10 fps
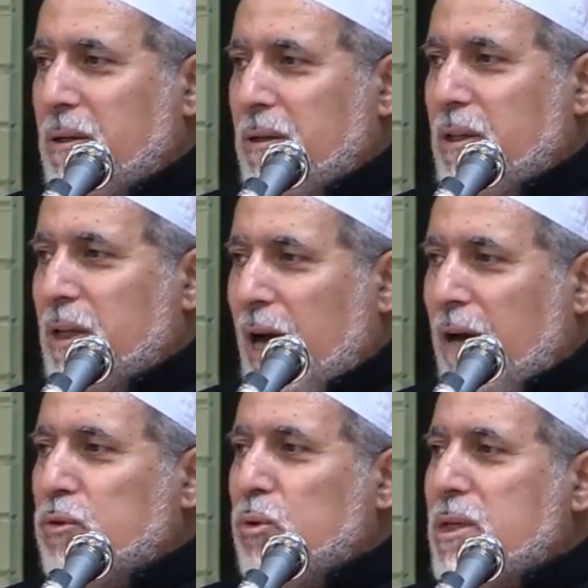They
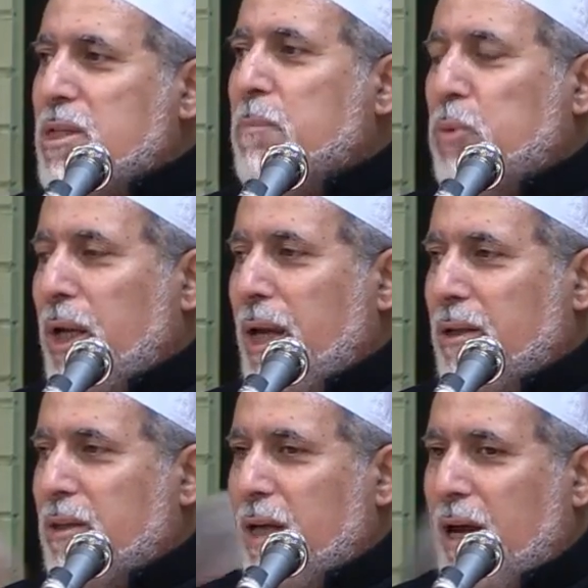have to
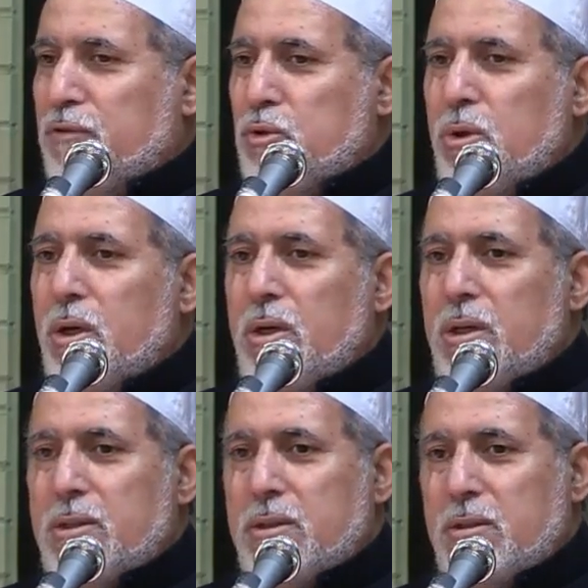reciprocate. They have
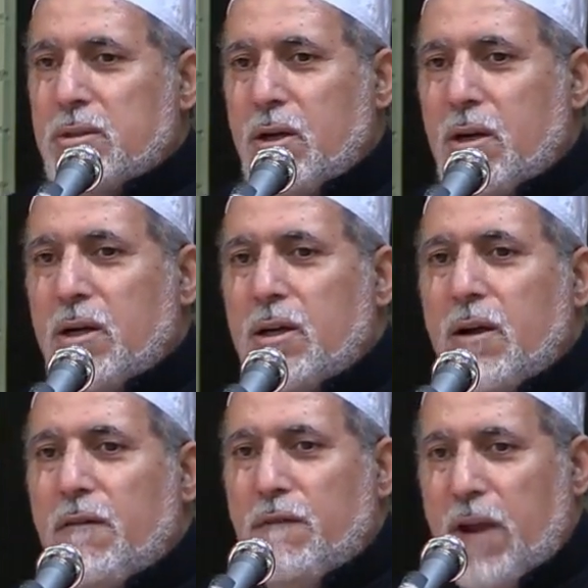to
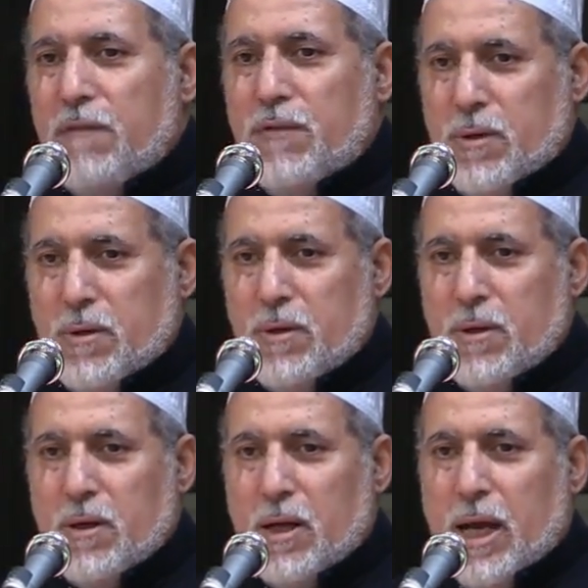turn
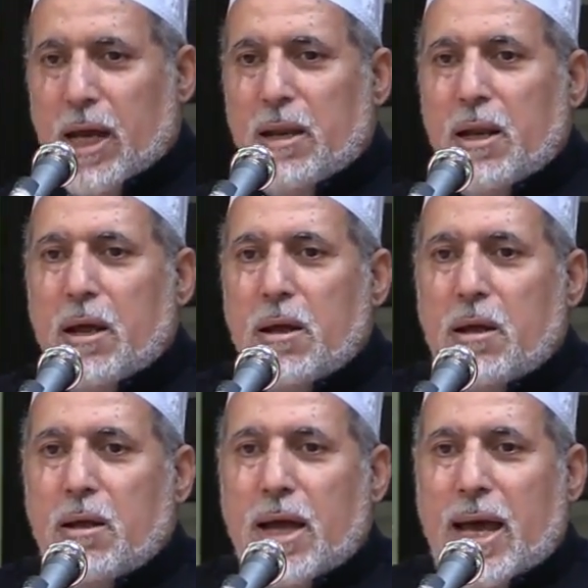favor and
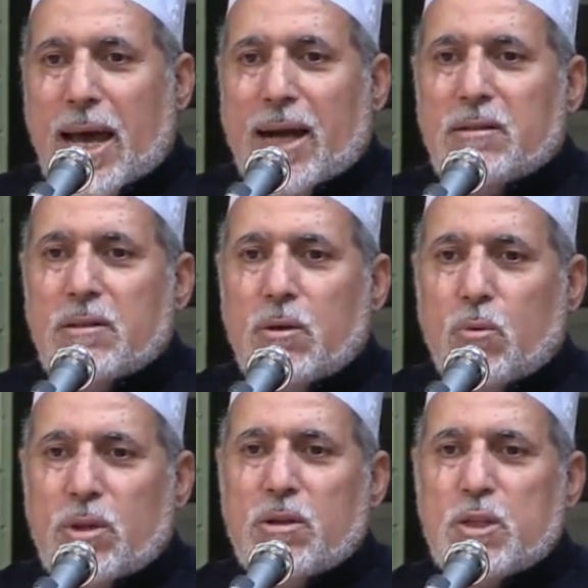act
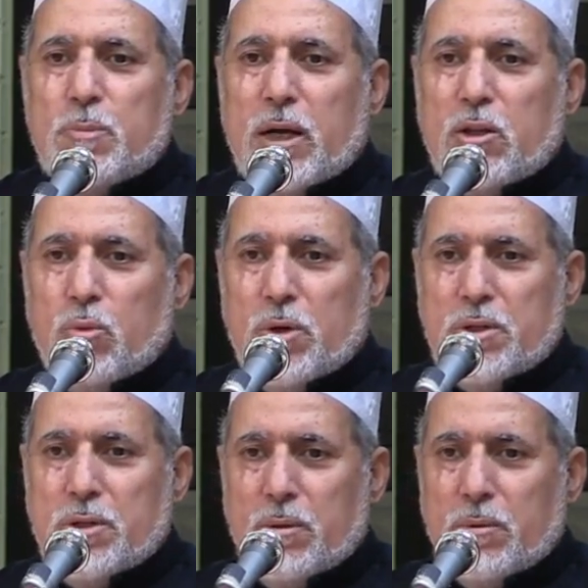with respect
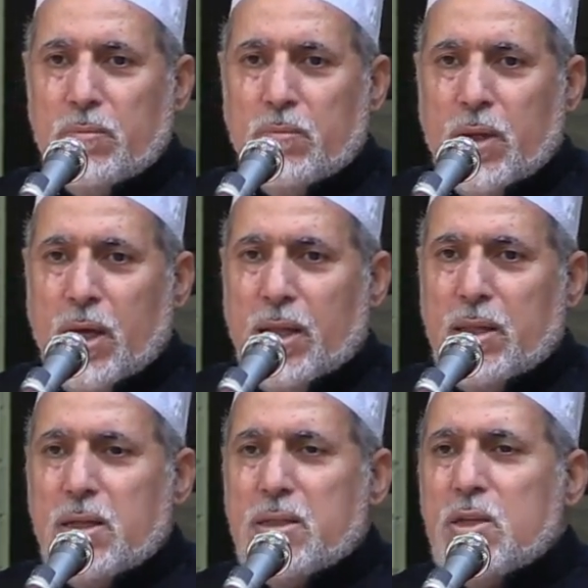towards you. And
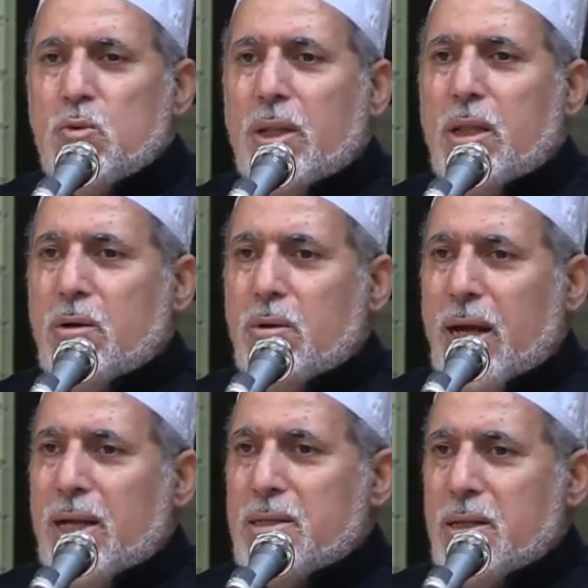this is what the
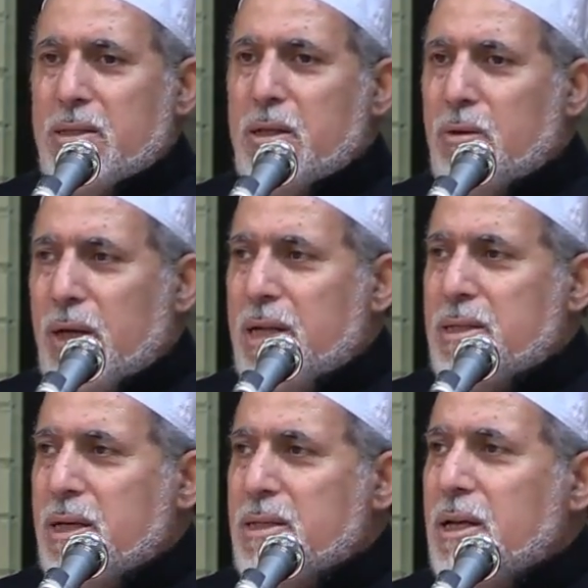Quran says. The Quran
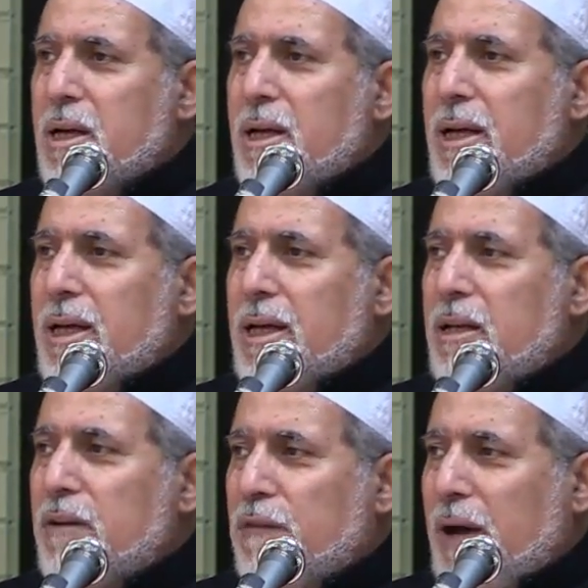says,
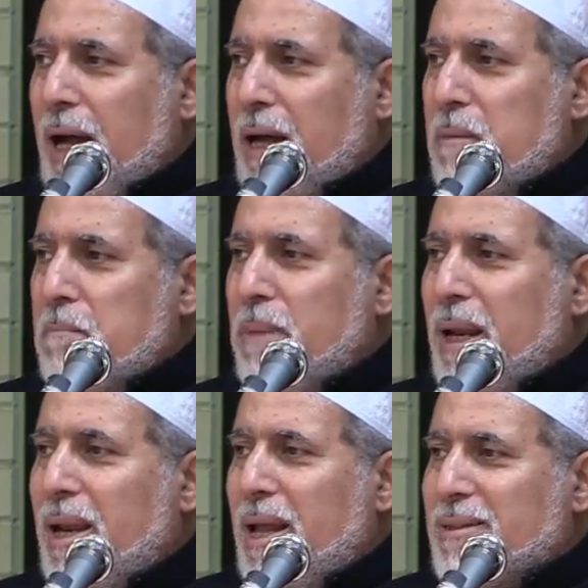"Idfa
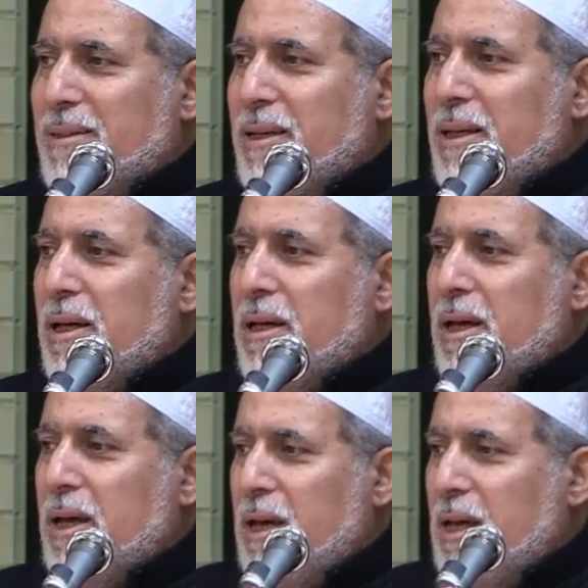billati
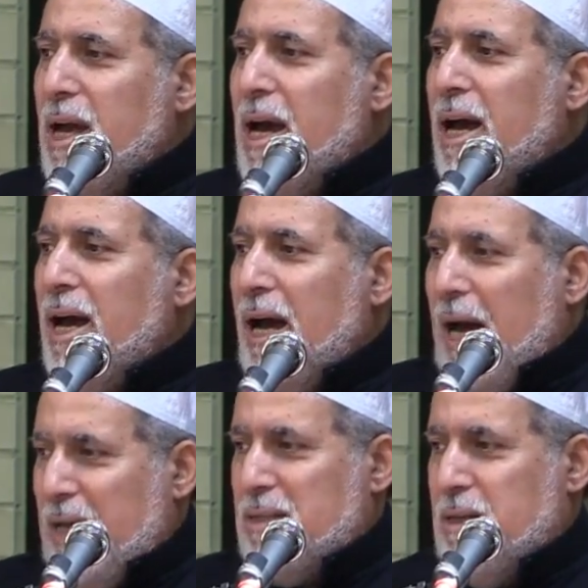hiya
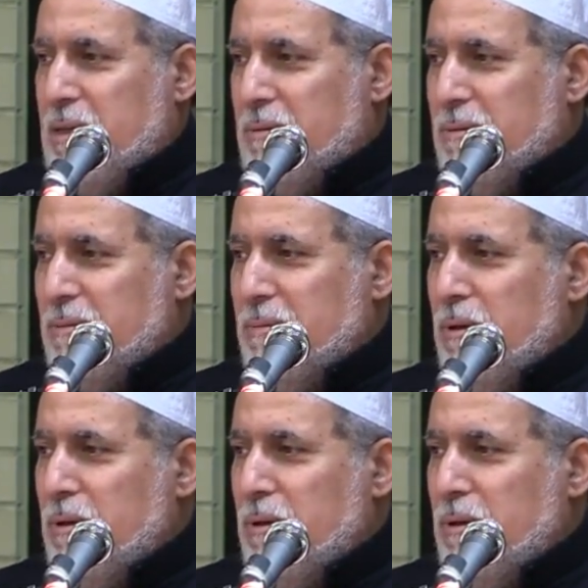ahsan."